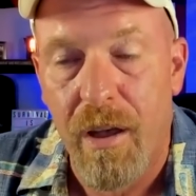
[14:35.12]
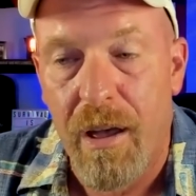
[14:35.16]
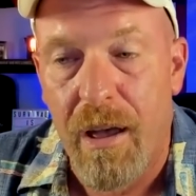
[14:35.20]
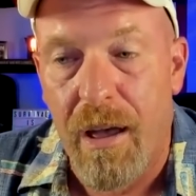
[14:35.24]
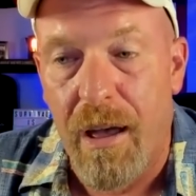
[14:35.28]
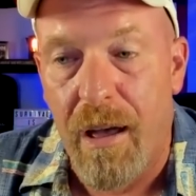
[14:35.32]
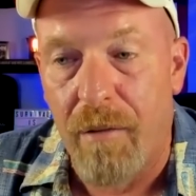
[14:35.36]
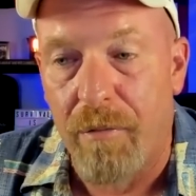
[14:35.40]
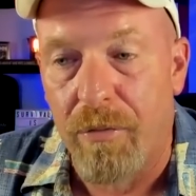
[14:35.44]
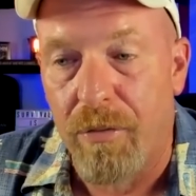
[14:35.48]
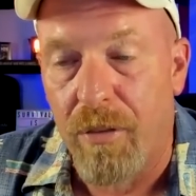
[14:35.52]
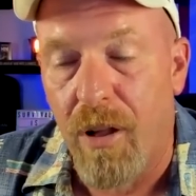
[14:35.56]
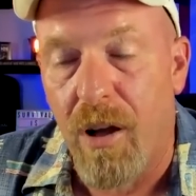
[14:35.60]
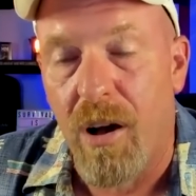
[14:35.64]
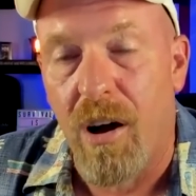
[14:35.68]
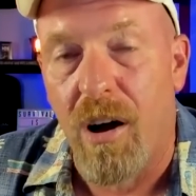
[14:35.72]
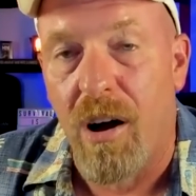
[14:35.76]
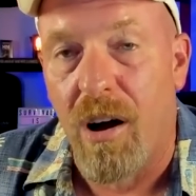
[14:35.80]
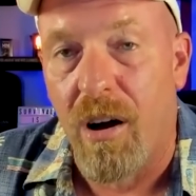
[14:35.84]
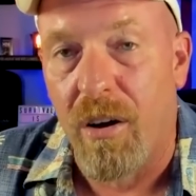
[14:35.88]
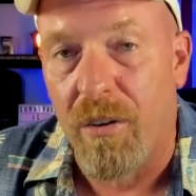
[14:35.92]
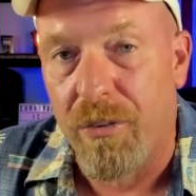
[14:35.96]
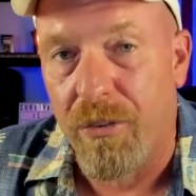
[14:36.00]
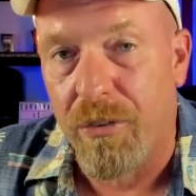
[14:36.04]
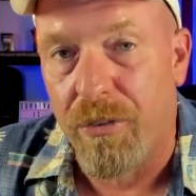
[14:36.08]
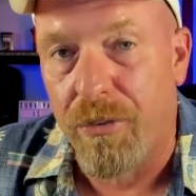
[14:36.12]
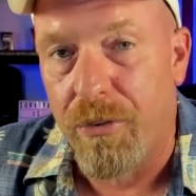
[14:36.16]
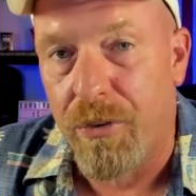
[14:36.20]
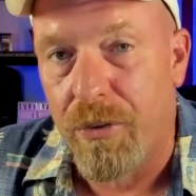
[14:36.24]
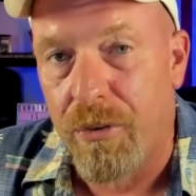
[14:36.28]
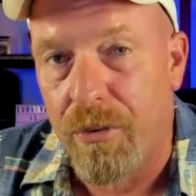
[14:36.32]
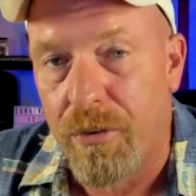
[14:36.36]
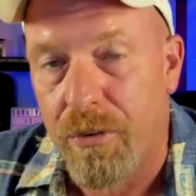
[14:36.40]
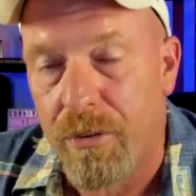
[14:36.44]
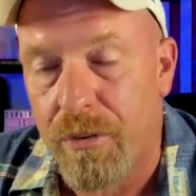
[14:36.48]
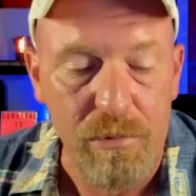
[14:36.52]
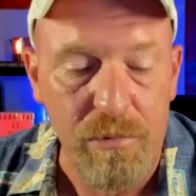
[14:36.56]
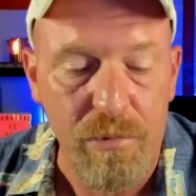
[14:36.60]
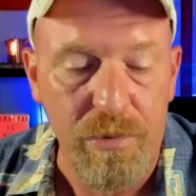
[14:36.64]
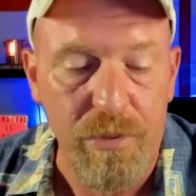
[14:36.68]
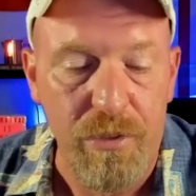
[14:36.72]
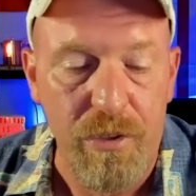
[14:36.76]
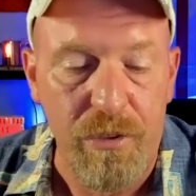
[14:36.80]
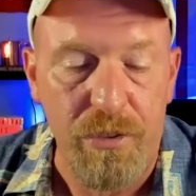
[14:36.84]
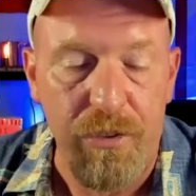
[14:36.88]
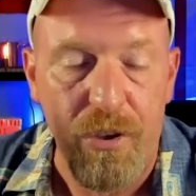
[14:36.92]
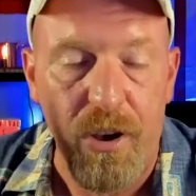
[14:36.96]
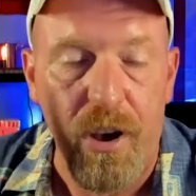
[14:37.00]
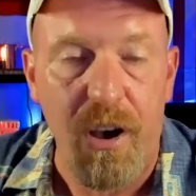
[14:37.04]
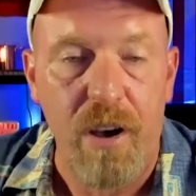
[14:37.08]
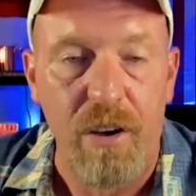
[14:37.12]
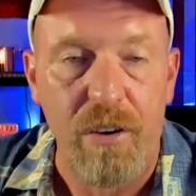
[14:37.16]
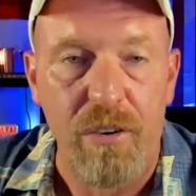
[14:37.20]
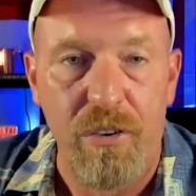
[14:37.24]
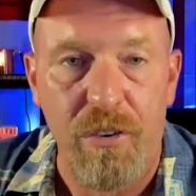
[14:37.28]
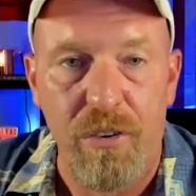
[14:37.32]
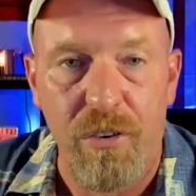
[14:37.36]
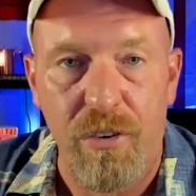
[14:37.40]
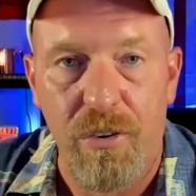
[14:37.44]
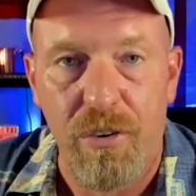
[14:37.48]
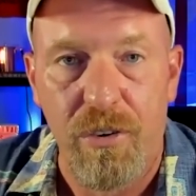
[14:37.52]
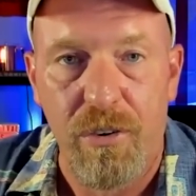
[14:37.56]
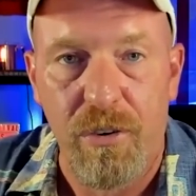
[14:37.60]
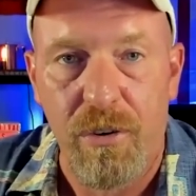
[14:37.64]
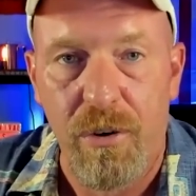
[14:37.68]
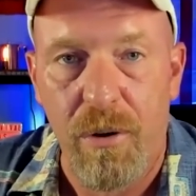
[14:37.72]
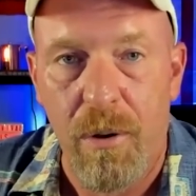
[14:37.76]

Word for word: have lost the touch,